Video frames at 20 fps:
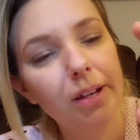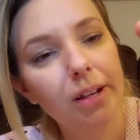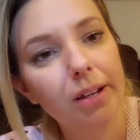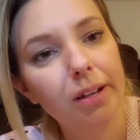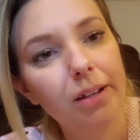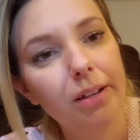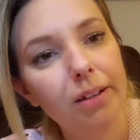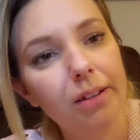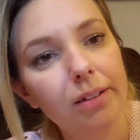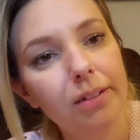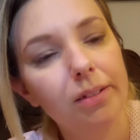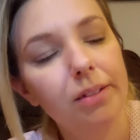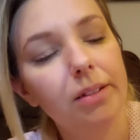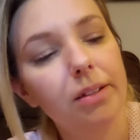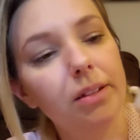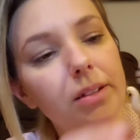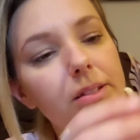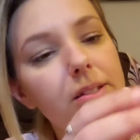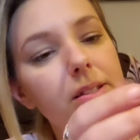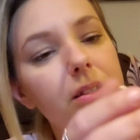And
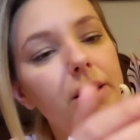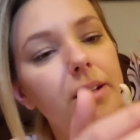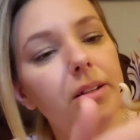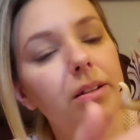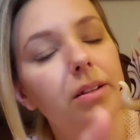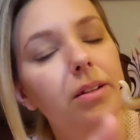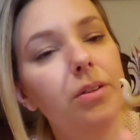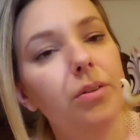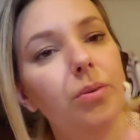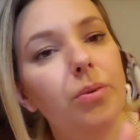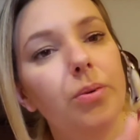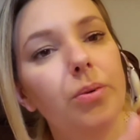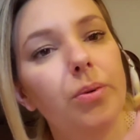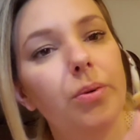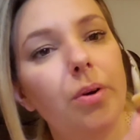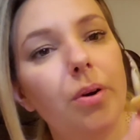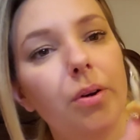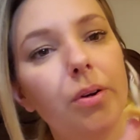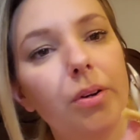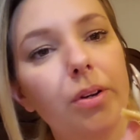it's like a
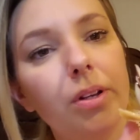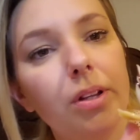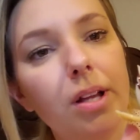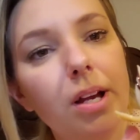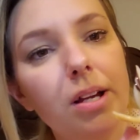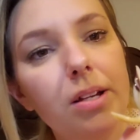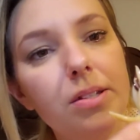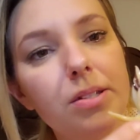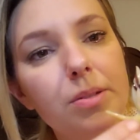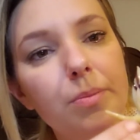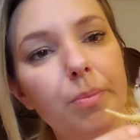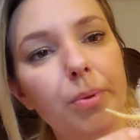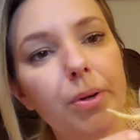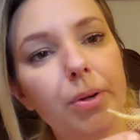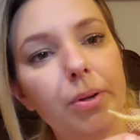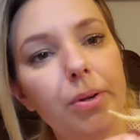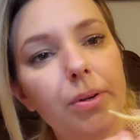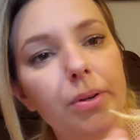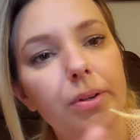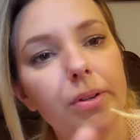little art glass
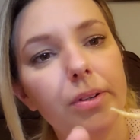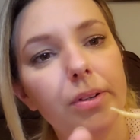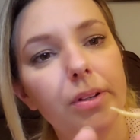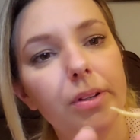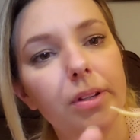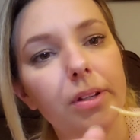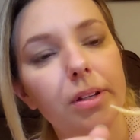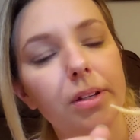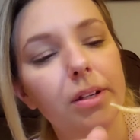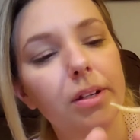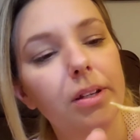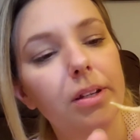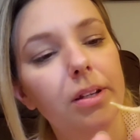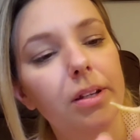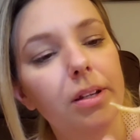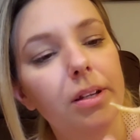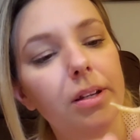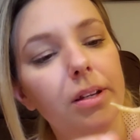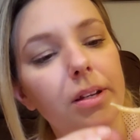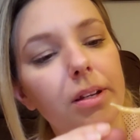bird.
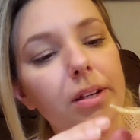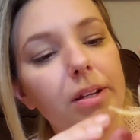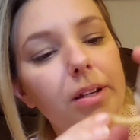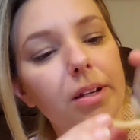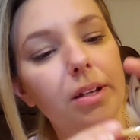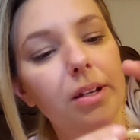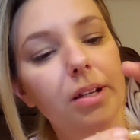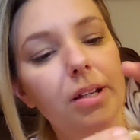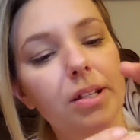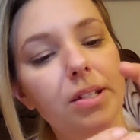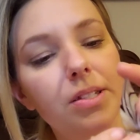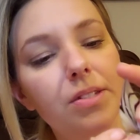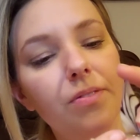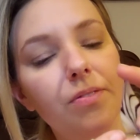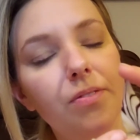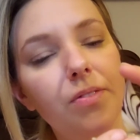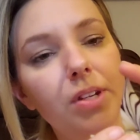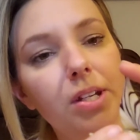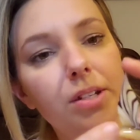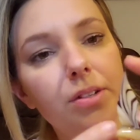
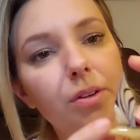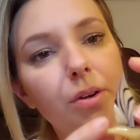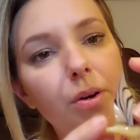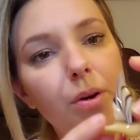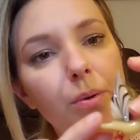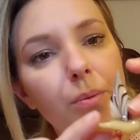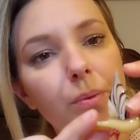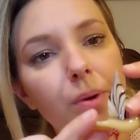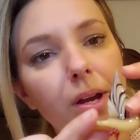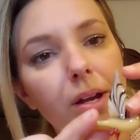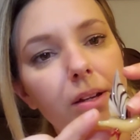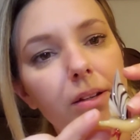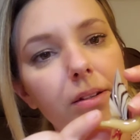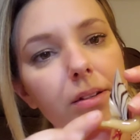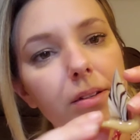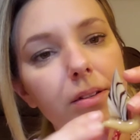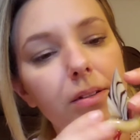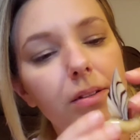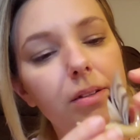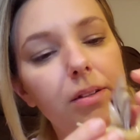His feet are red
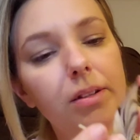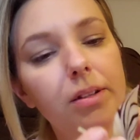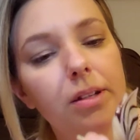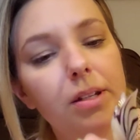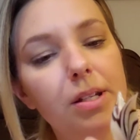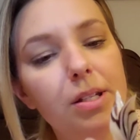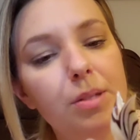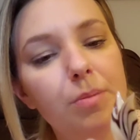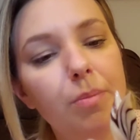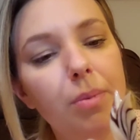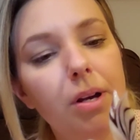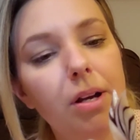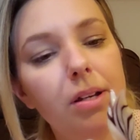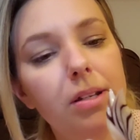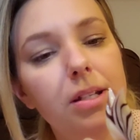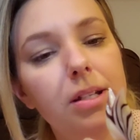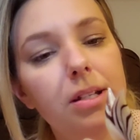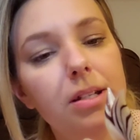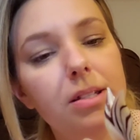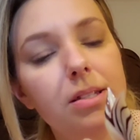his
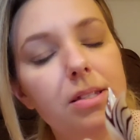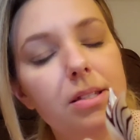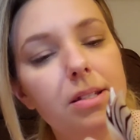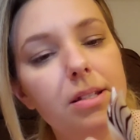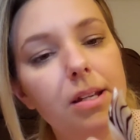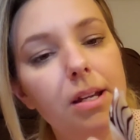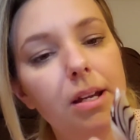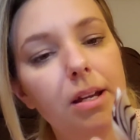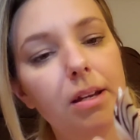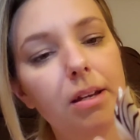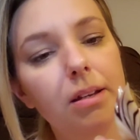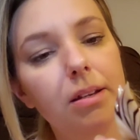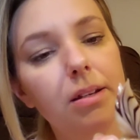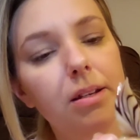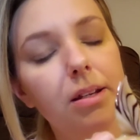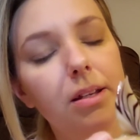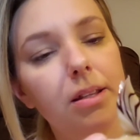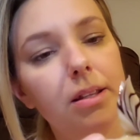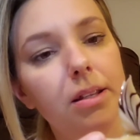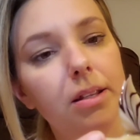body is
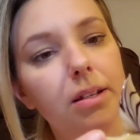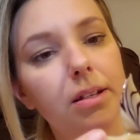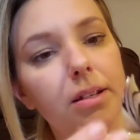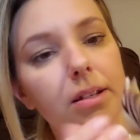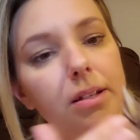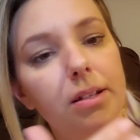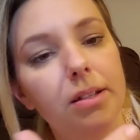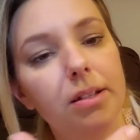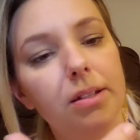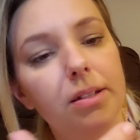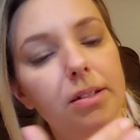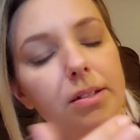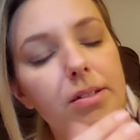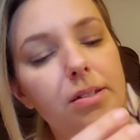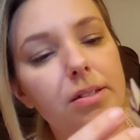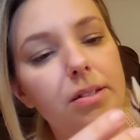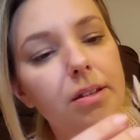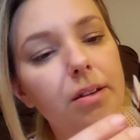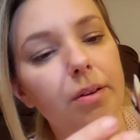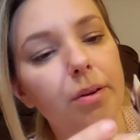tan, and then
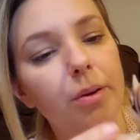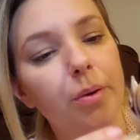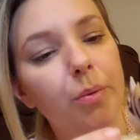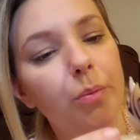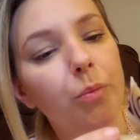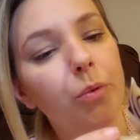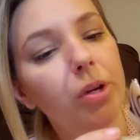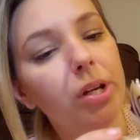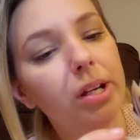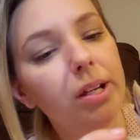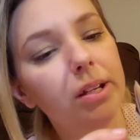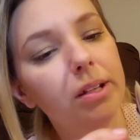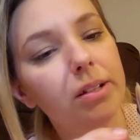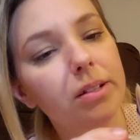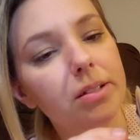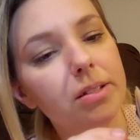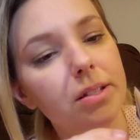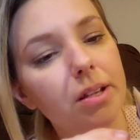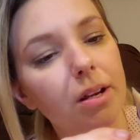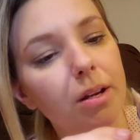his uh,
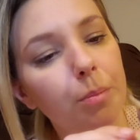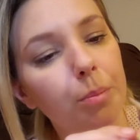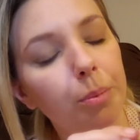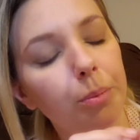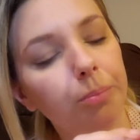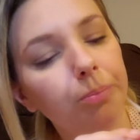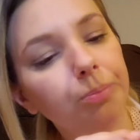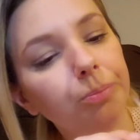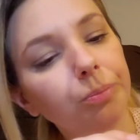wings up